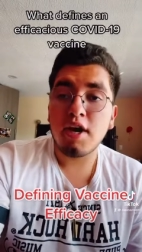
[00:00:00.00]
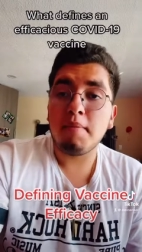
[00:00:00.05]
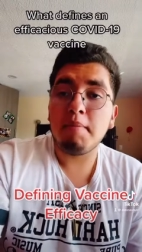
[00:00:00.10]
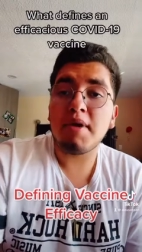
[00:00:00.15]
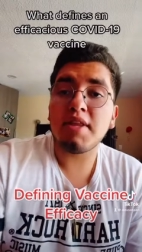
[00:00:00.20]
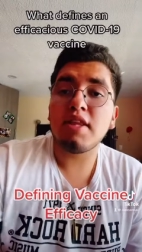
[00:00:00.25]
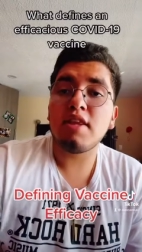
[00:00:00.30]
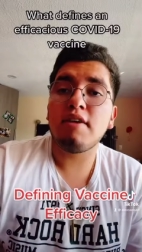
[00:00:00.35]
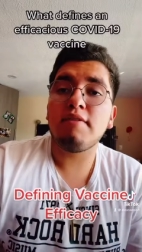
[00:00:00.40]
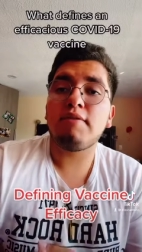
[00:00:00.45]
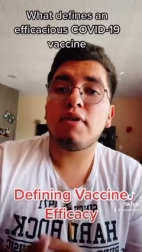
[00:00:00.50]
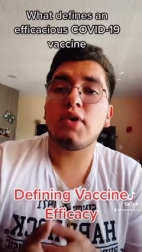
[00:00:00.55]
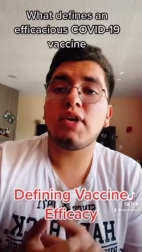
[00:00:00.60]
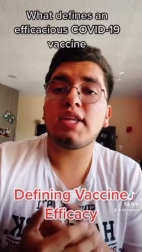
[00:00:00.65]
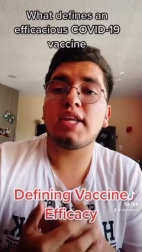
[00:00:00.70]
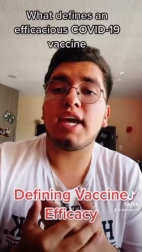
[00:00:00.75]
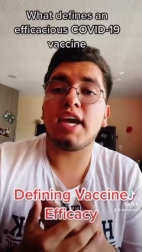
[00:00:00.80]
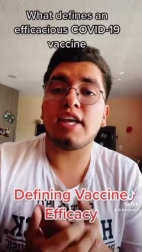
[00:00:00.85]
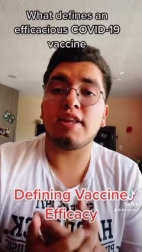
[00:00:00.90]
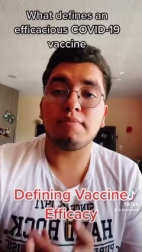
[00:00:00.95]
Many
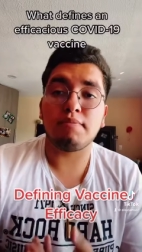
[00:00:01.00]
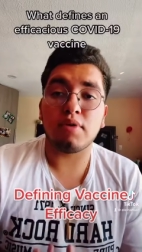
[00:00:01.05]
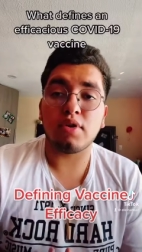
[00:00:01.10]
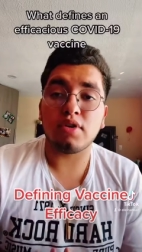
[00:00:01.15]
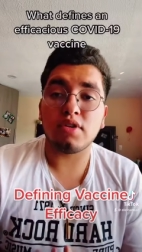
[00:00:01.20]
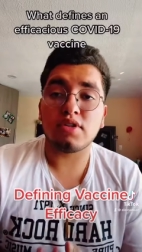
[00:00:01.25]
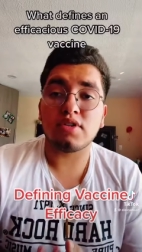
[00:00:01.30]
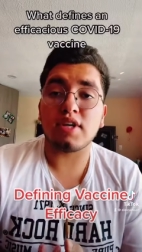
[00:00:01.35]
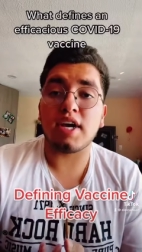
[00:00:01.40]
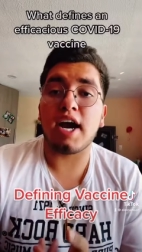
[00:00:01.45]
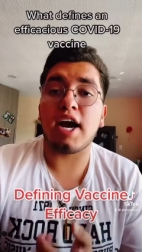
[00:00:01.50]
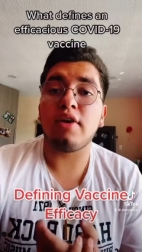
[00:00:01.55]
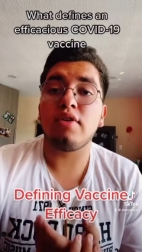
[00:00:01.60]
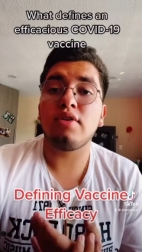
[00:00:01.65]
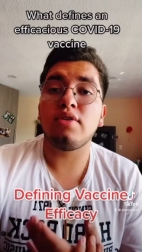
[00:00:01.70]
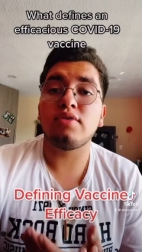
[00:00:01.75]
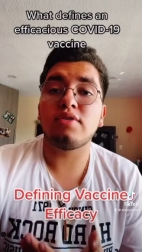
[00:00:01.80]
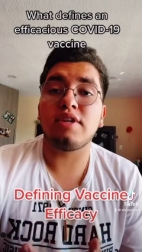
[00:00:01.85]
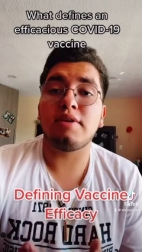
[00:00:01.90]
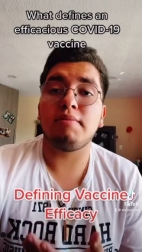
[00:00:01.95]
different endpoints are
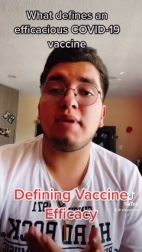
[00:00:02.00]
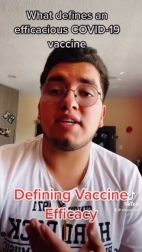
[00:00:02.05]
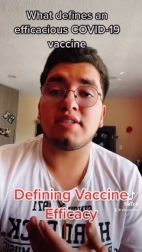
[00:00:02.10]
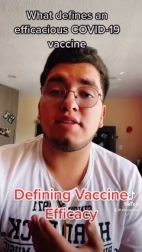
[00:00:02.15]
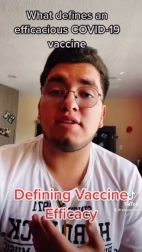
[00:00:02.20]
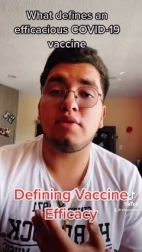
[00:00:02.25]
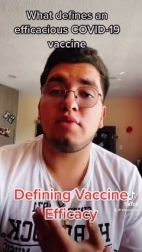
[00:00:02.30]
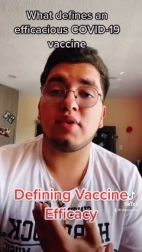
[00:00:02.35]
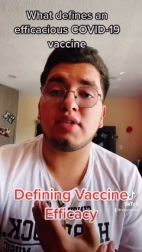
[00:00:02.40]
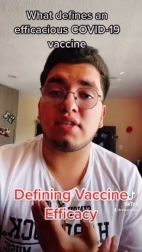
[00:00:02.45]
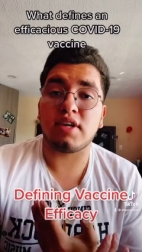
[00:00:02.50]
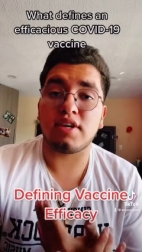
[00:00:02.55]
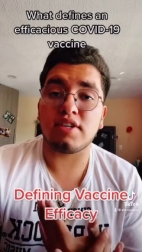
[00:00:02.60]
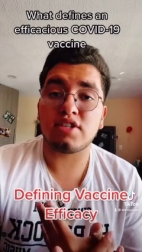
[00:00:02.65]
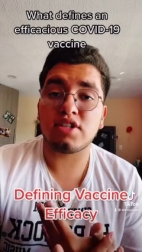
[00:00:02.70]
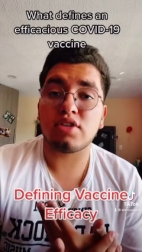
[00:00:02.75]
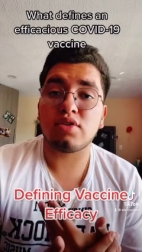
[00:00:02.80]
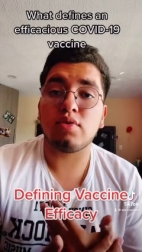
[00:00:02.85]
used in vaccine research